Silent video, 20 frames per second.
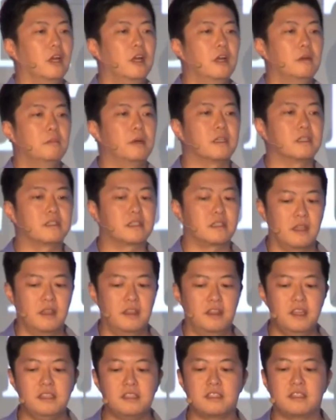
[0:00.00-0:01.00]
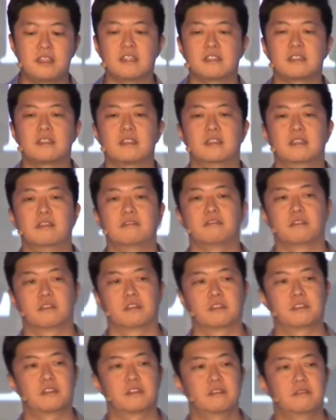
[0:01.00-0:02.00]
But it's this that's the
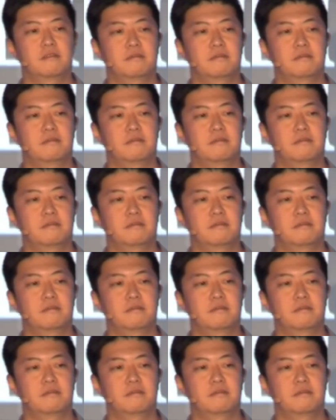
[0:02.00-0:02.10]
difference.